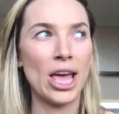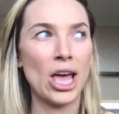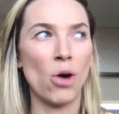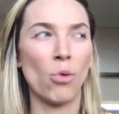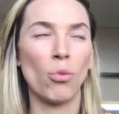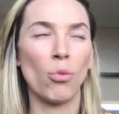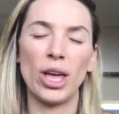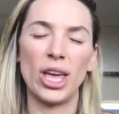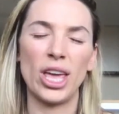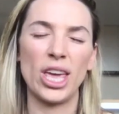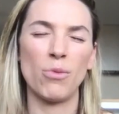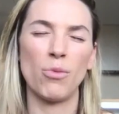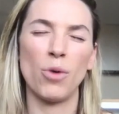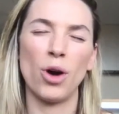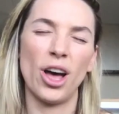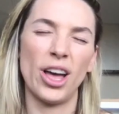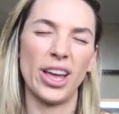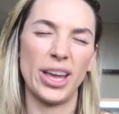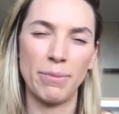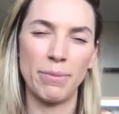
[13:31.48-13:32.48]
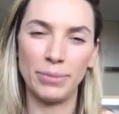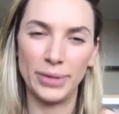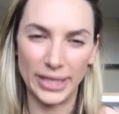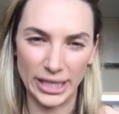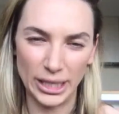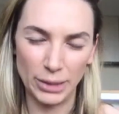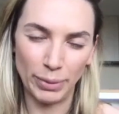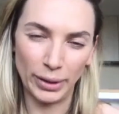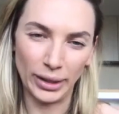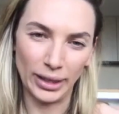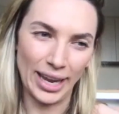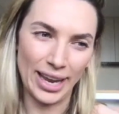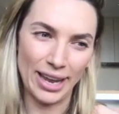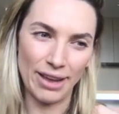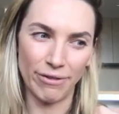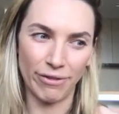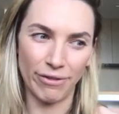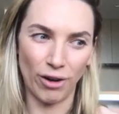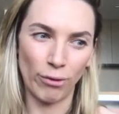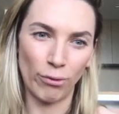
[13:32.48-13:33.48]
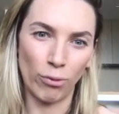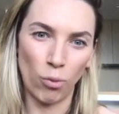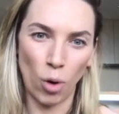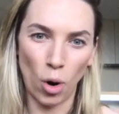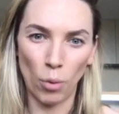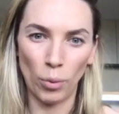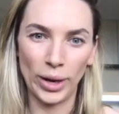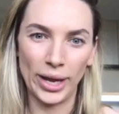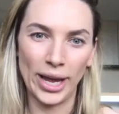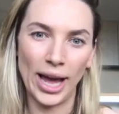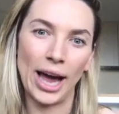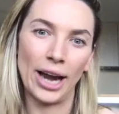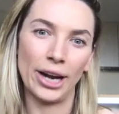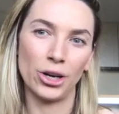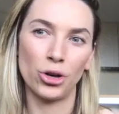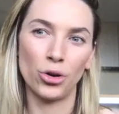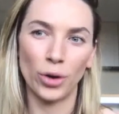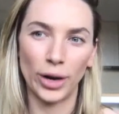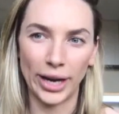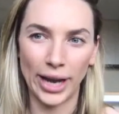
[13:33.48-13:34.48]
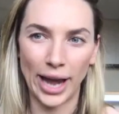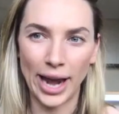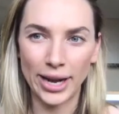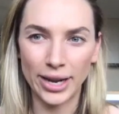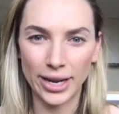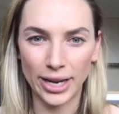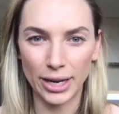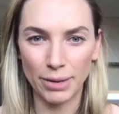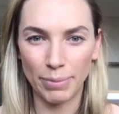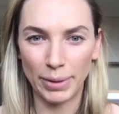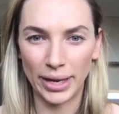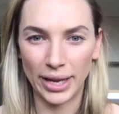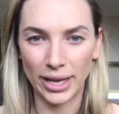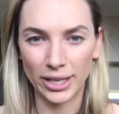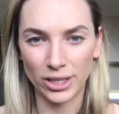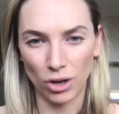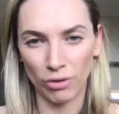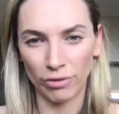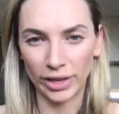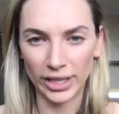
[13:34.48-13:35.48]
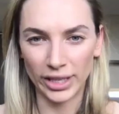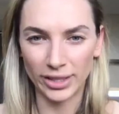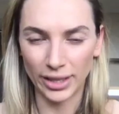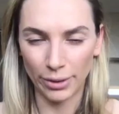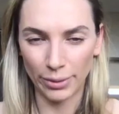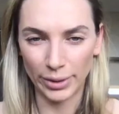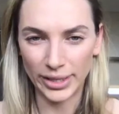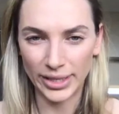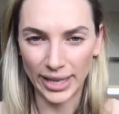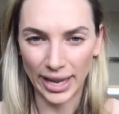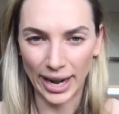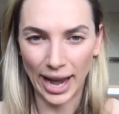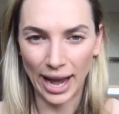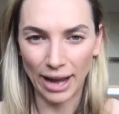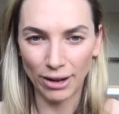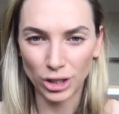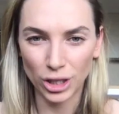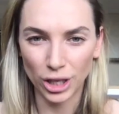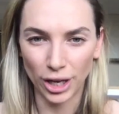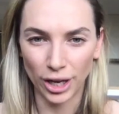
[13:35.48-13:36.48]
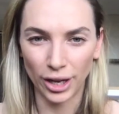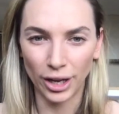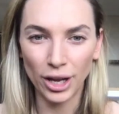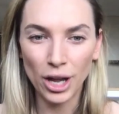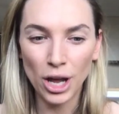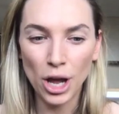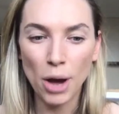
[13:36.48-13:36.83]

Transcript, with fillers: we were in disbelief of what we had created, because obviously we set out to